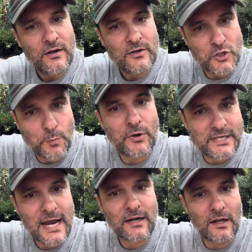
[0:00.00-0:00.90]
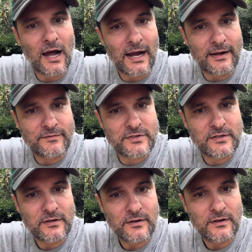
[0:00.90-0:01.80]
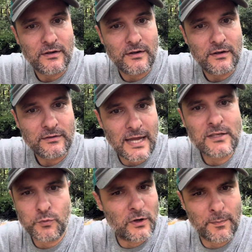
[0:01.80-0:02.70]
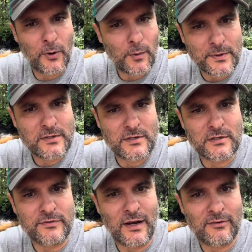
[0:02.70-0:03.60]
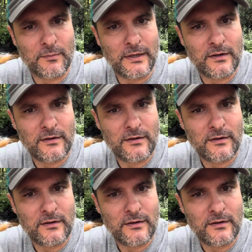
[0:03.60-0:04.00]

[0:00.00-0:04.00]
to protect lives. That's one of the purposes of government,